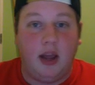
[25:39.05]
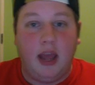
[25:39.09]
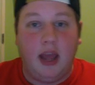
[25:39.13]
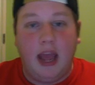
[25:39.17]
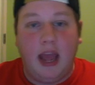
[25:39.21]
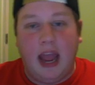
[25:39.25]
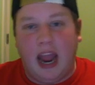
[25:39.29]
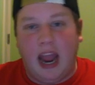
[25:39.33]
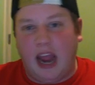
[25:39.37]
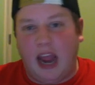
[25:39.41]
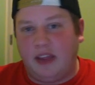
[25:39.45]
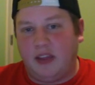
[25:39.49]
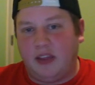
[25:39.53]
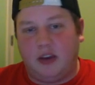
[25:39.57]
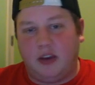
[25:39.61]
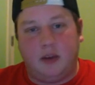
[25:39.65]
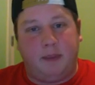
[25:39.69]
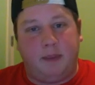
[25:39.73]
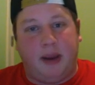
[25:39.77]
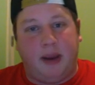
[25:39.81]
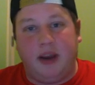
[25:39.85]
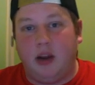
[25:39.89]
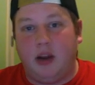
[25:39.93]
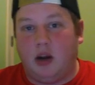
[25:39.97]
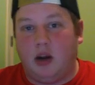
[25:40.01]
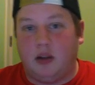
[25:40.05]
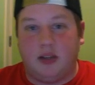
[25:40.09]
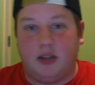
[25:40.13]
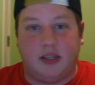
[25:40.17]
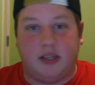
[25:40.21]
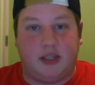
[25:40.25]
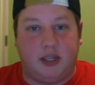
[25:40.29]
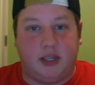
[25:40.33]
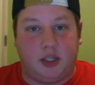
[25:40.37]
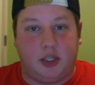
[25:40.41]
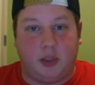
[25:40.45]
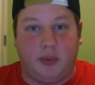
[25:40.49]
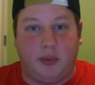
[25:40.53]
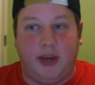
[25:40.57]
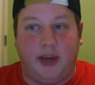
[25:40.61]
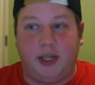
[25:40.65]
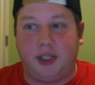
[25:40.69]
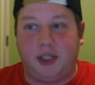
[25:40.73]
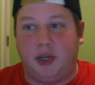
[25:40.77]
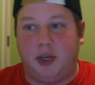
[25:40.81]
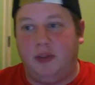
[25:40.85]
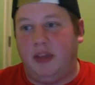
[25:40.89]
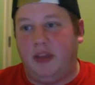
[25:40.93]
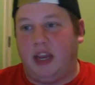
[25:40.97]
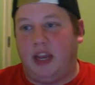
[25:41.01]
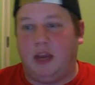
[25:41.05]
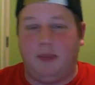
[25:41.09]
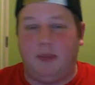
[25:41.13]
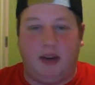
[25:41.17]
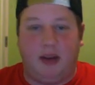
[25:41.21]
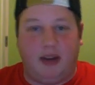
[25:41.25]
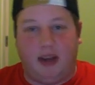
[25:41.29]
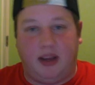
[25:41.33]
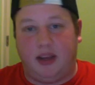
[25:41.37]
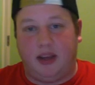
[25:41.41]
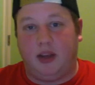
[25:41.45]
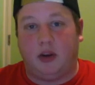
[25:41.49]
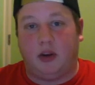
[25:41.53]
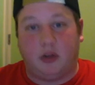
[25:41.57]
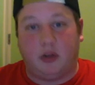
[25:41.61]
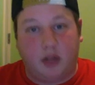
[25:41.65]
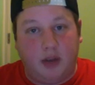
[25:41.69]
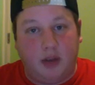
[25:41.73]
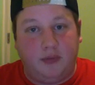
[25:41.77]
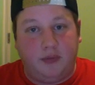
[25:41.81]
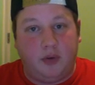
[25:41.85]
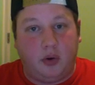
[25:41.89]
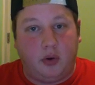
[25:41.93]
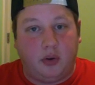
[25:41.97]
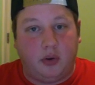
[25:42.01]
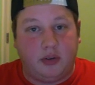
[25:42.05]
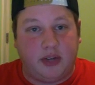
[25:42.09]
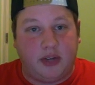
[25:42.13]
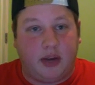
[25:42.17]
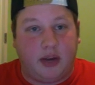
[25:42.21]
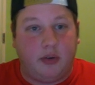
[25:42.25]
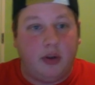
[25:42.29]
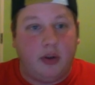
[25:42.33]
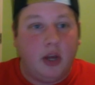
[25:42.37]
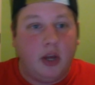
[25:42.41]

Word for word: and then depending on the situation, they could be taking your life total down.